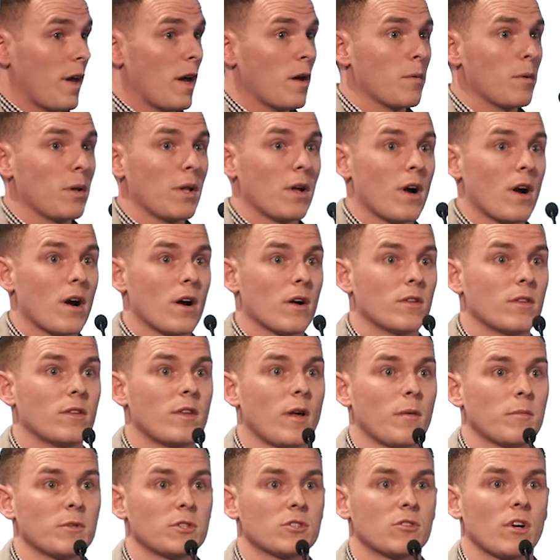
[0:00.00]
there
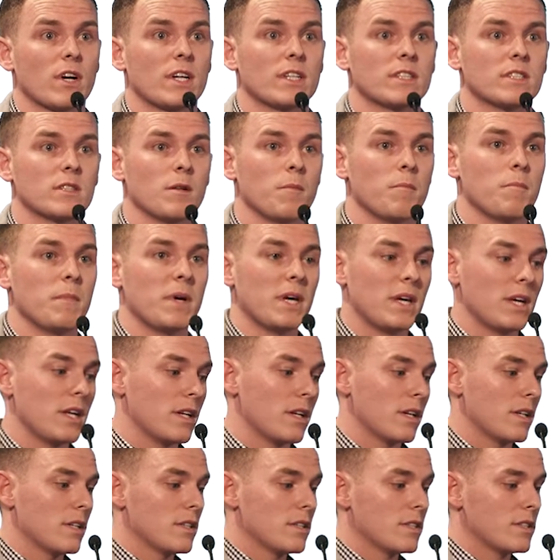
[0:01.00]
demonstrates the
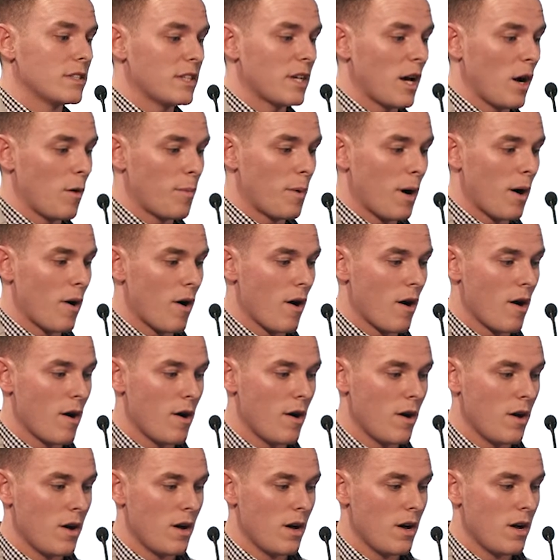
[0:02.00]
mean setup error,
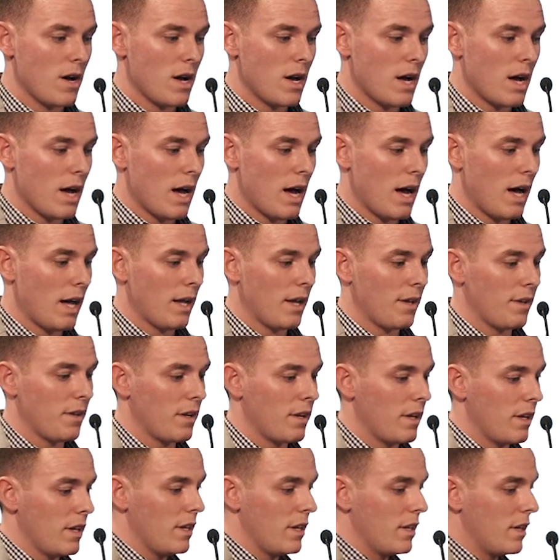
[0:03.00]
and
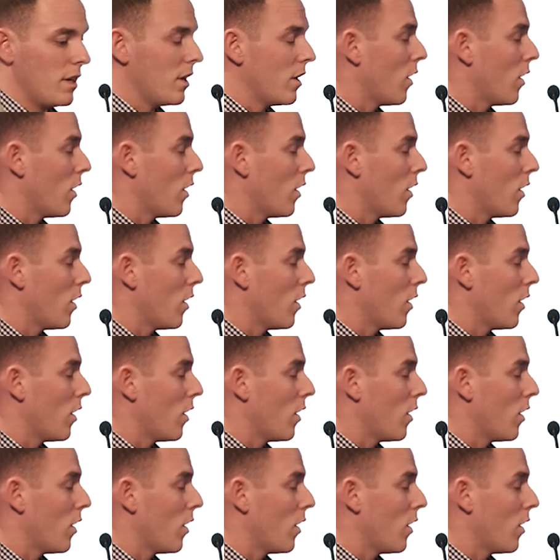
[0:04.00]
in